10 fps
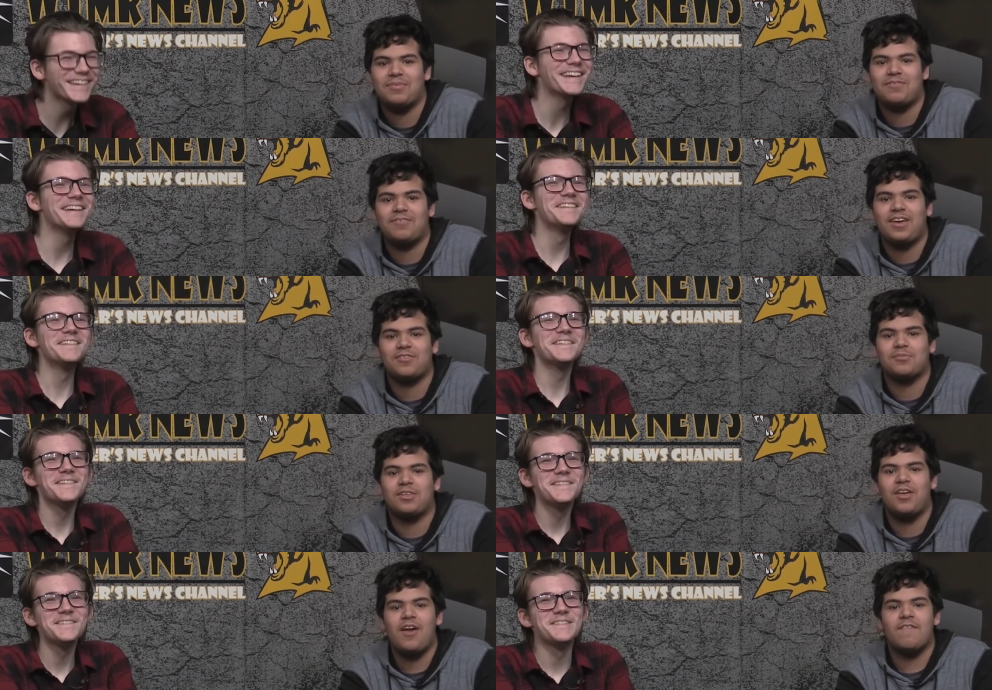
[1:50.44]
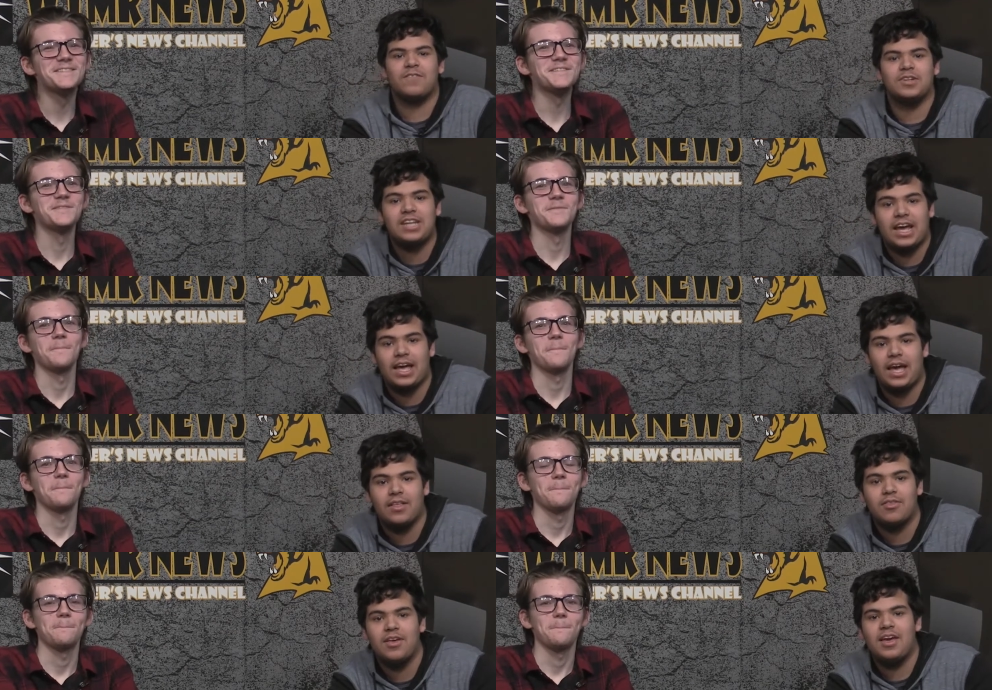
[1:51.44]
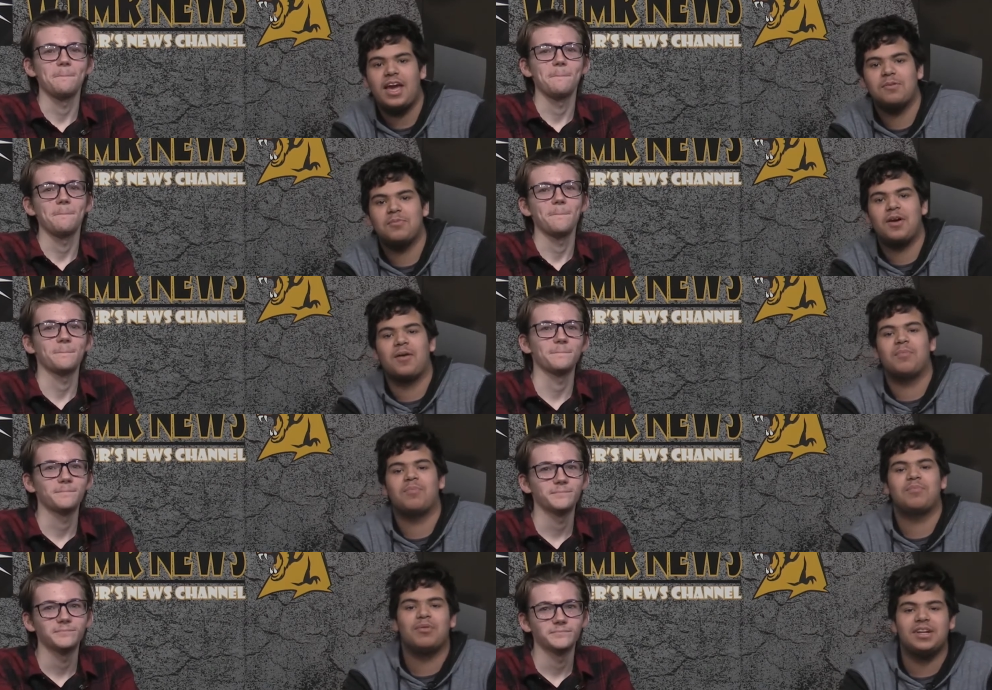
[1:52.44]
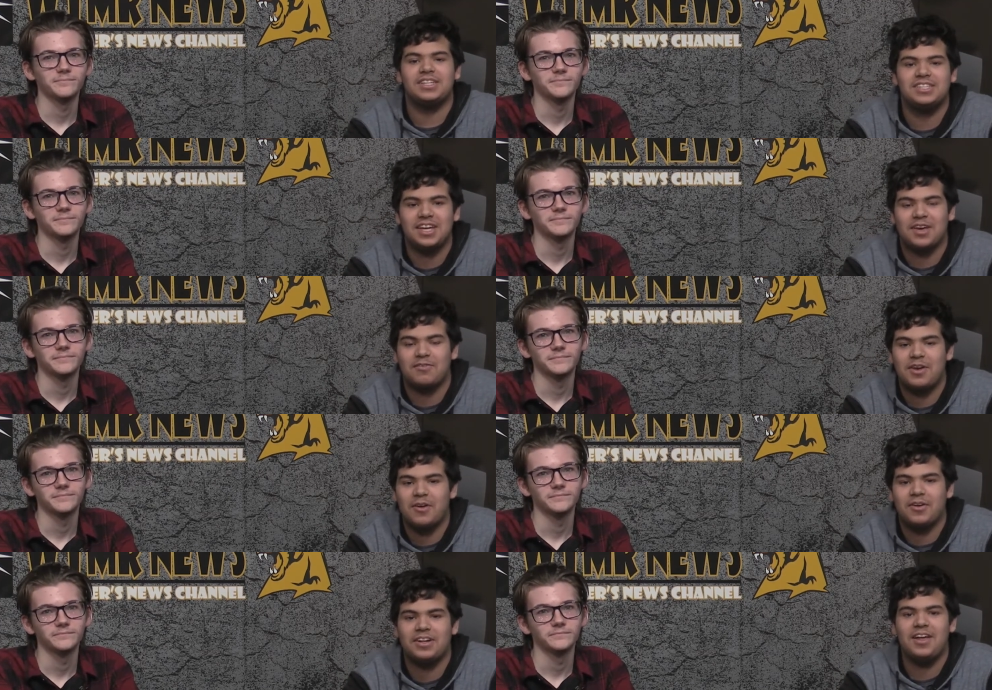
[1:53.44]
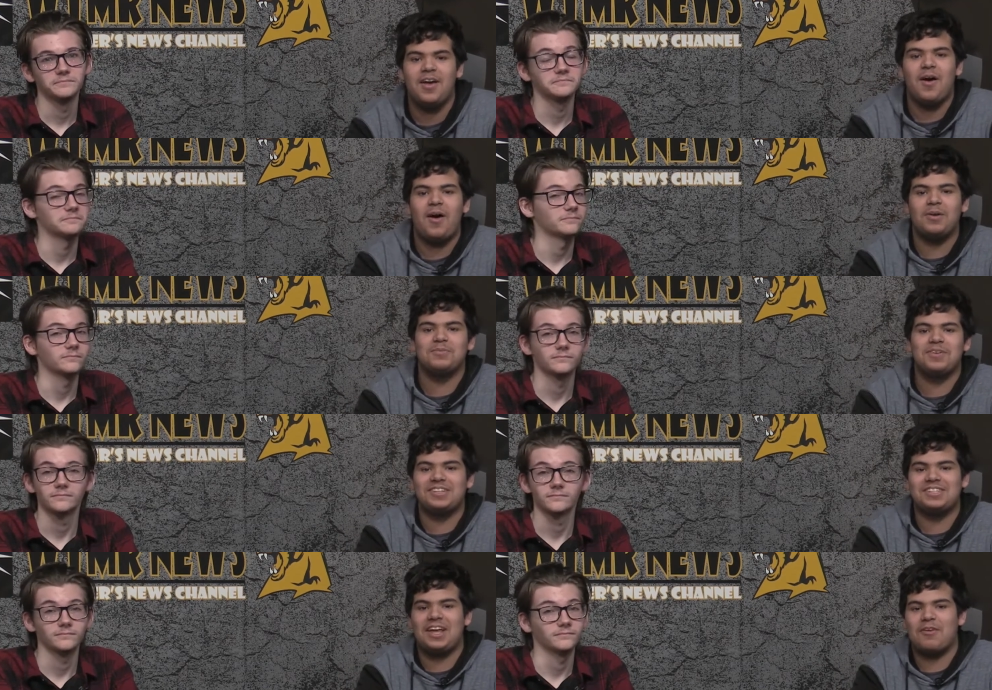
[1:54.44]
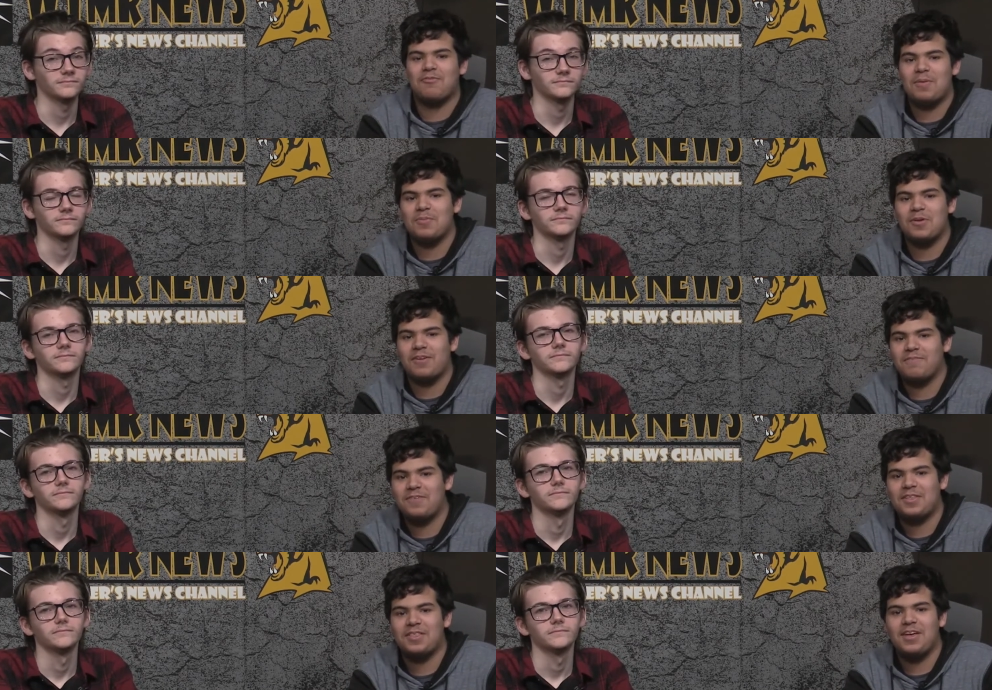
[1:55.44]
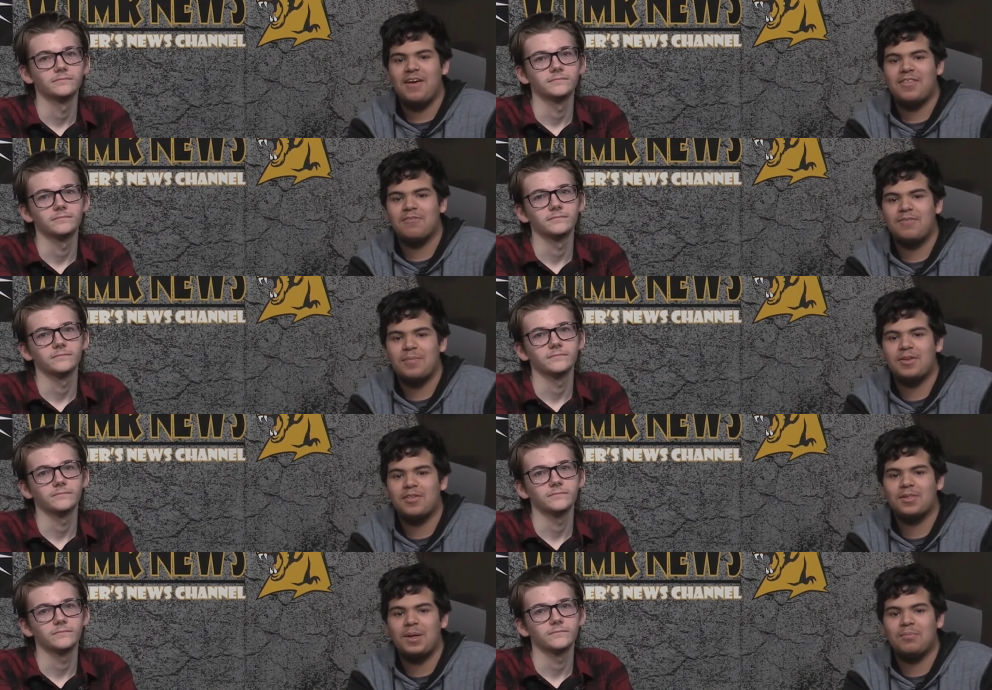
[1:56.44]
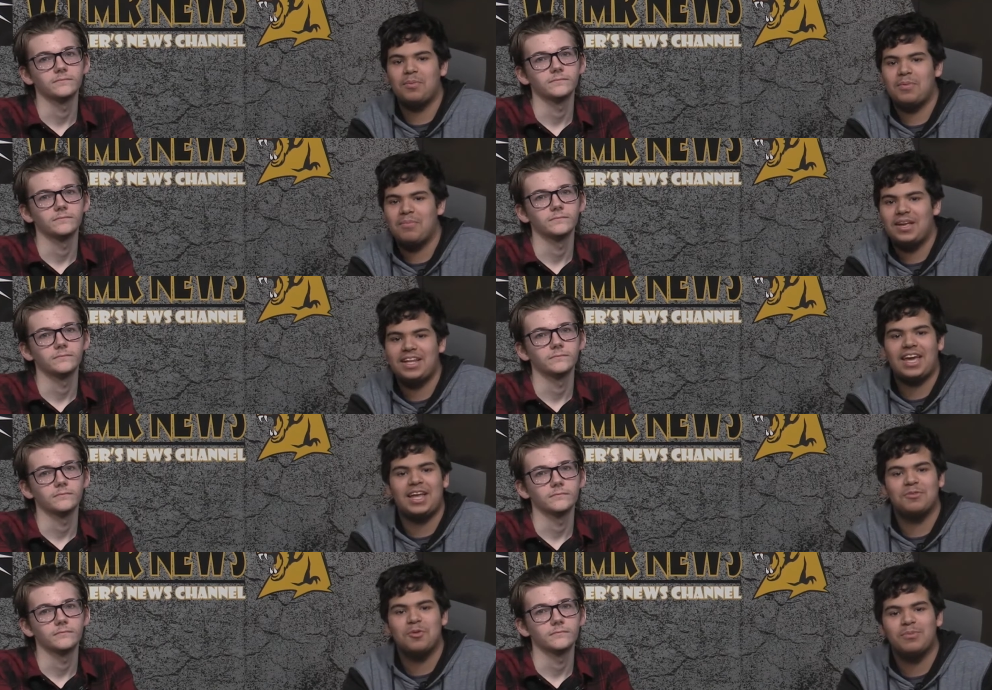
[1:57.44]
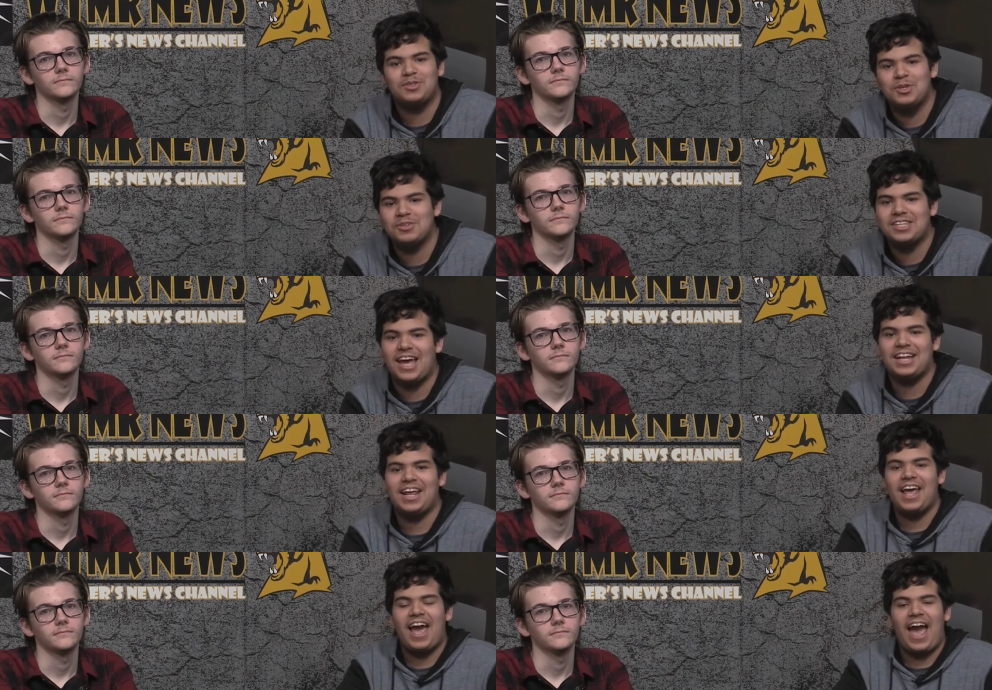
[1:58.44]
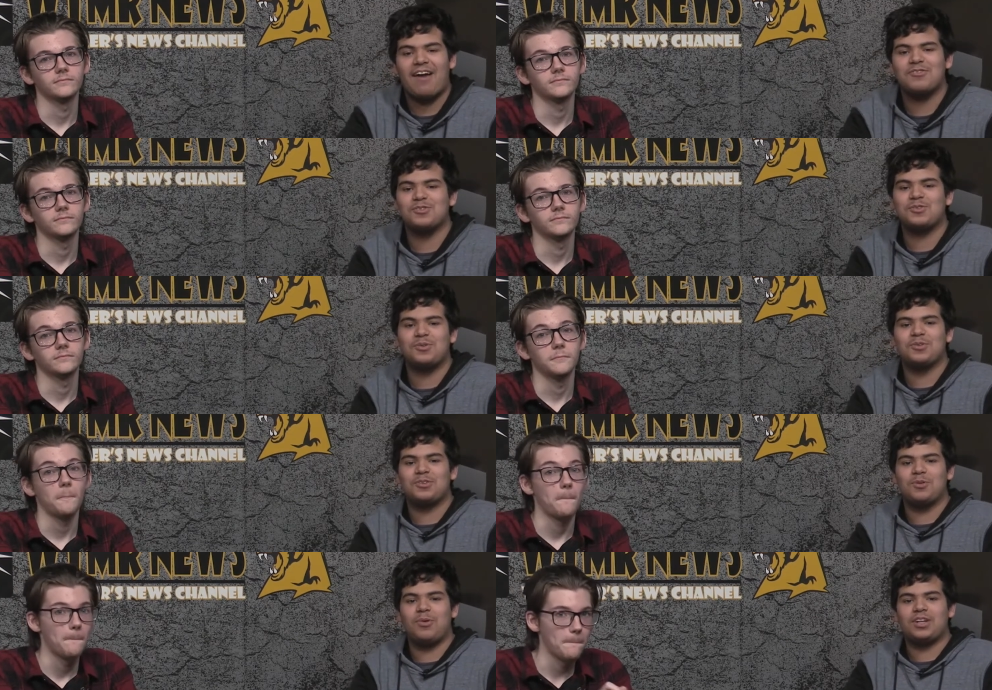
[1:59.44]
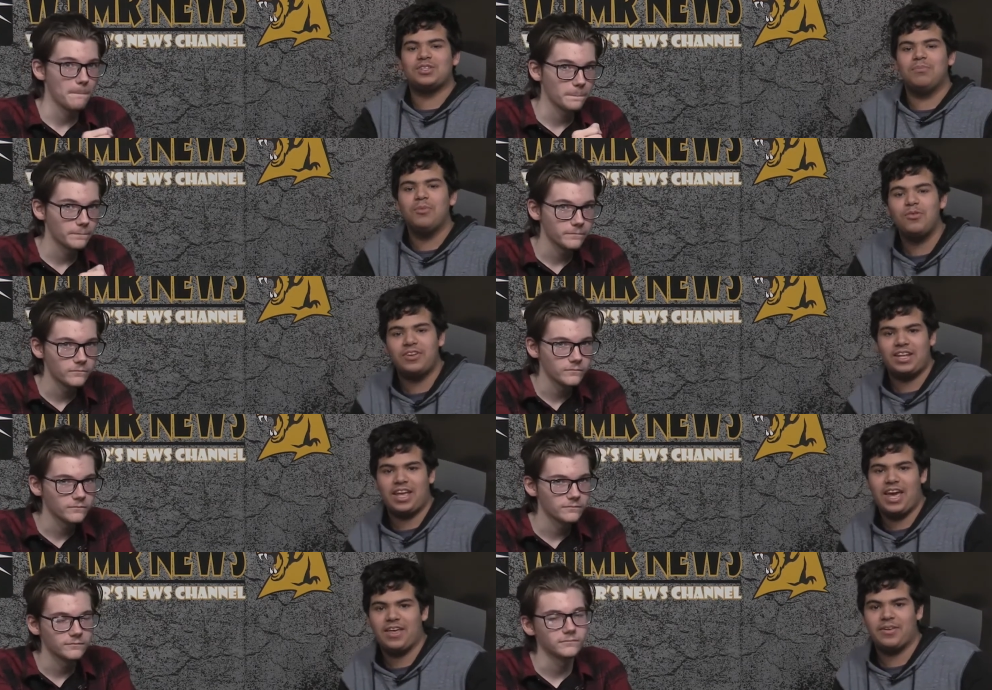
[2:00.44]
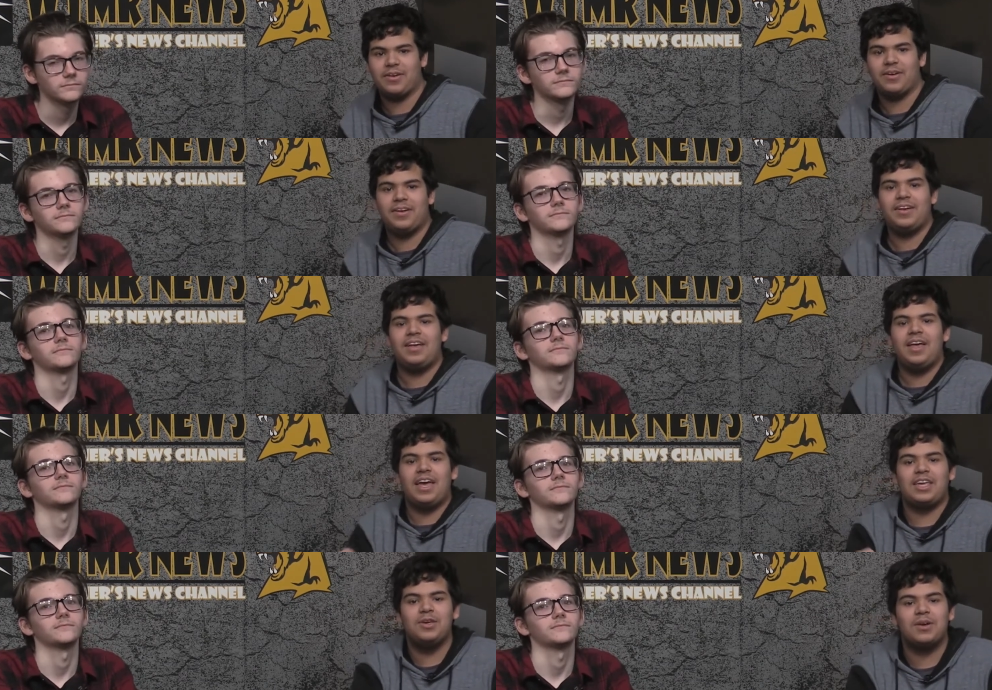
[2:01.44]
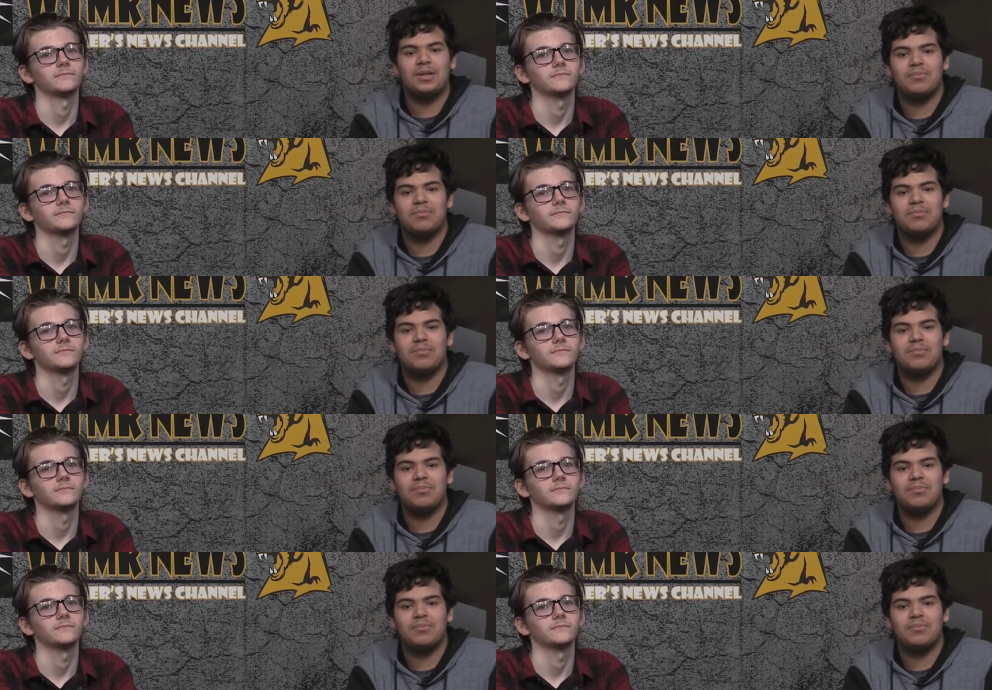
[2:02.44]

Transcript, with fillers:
Speaker 1: been faced with for decades. And we are pretty sick of hearing on Wednesday, February 5th, the Feminist Club will be meeting in room 210 after school to watch a movie together. You can